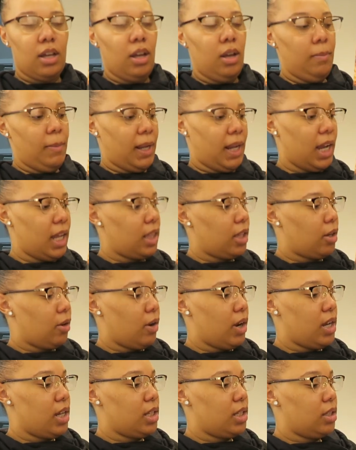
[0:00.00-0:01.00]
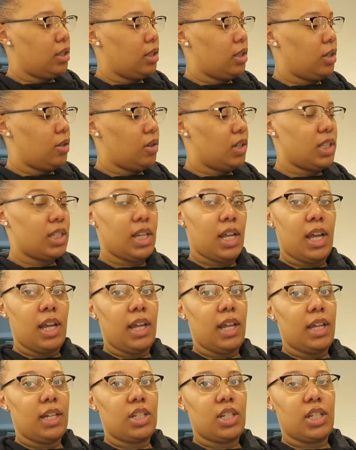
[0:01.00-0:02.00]
Oh my god, the crumb. The
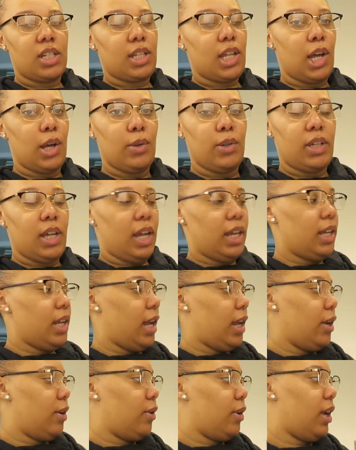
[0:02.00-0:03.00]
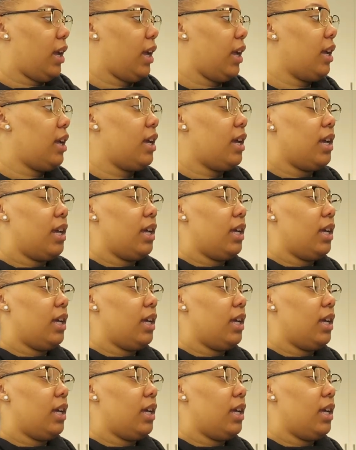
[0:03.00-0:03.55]
croissant is just go yay yay, okay?